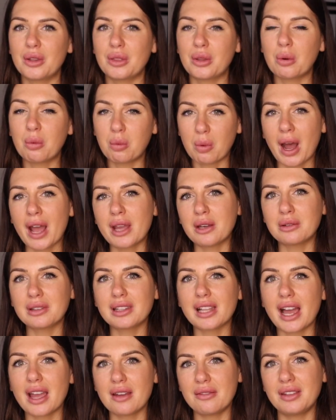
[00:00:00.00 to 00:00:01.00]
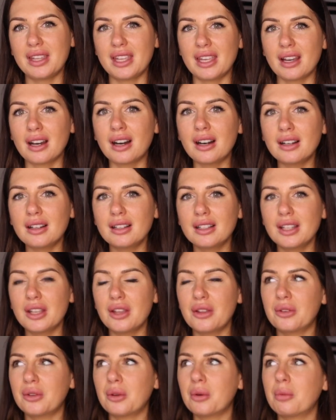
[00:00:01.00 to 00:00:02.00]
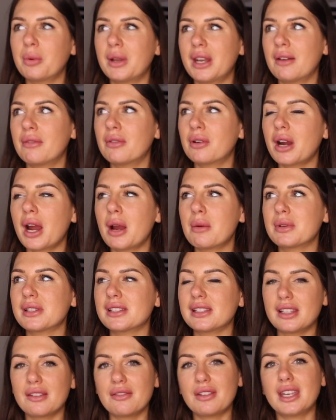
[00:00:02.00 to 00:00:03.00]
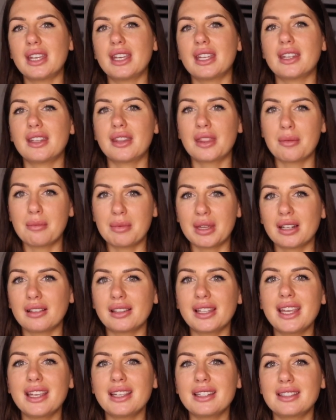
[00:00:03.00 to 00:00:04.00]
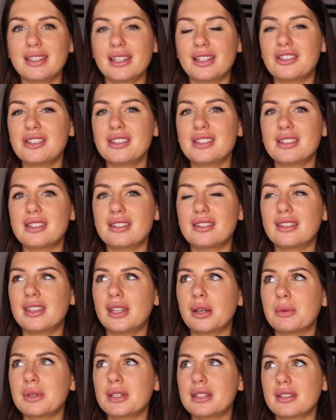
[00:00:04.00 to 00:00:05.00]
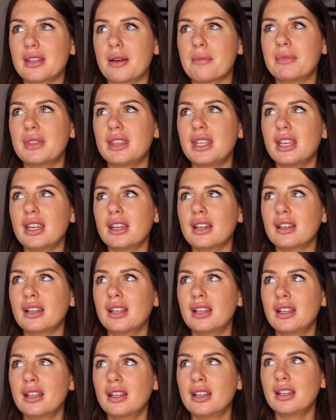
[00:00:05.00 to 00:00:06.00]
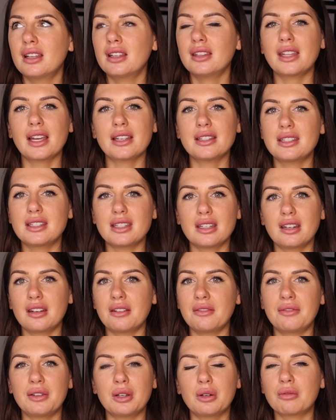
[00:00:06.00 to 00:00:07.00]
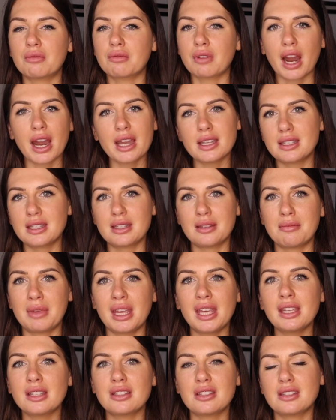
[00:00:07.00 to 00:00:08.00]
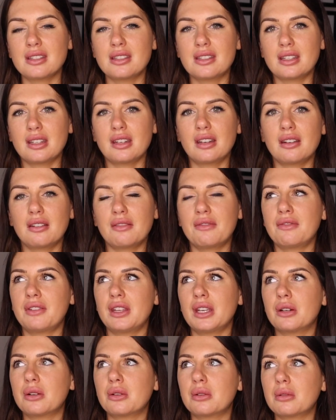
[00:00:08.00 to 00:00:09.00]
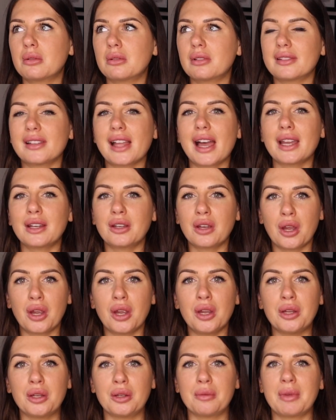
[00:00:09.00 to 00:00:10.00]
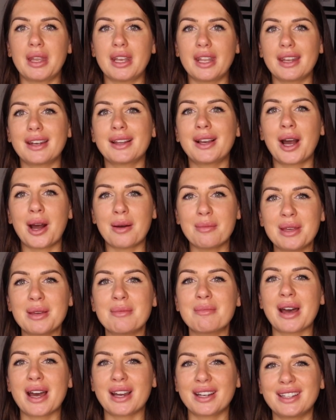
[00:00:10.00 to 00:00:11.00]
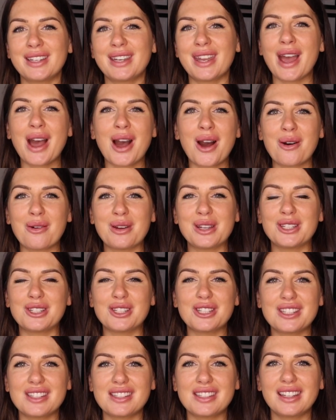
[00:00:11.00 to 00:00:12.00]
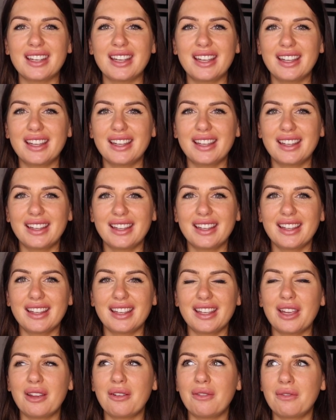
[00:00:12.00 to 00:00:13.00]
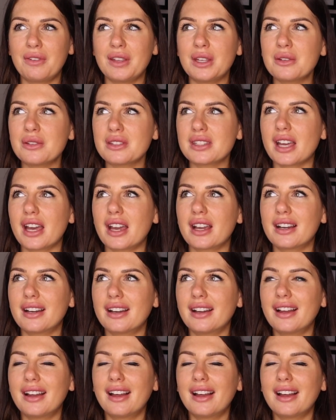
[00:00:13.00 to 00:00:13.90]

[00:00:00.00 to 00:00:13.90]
the wildlife here. So whenever I was living in the Middle East, it just, there was something that didn't feel right to me. It just didn't feel like home. And then coming back now, it feels like,